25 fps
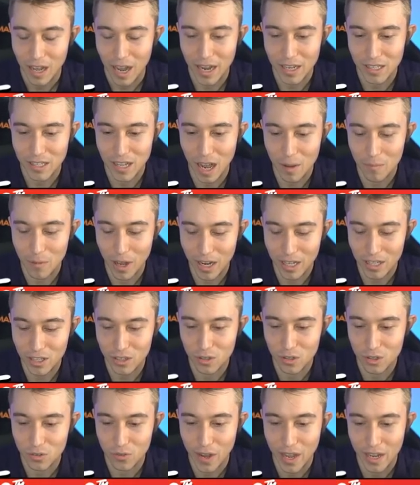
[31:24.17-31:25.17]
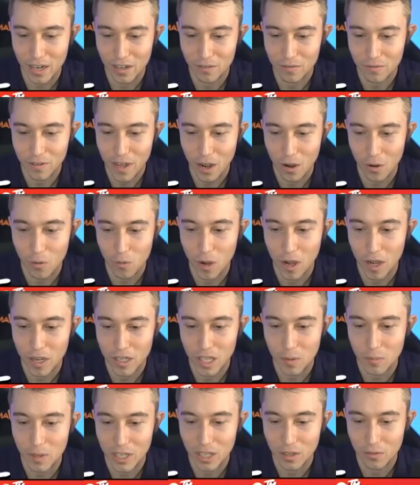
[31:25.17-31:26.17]
I, am not a huge fan of how uh,
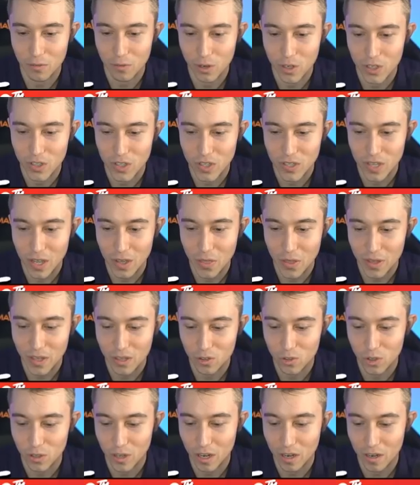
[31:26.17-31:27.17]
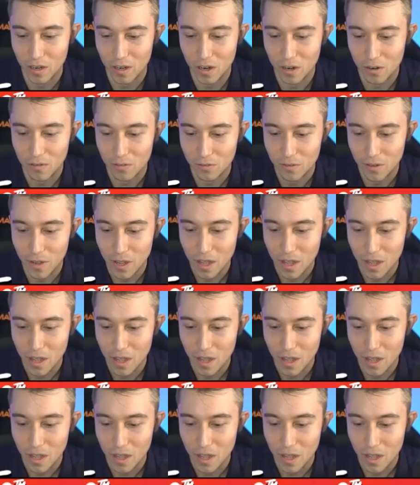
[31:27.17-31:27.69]
gimmicky Freeze is. I think it should get a nerf.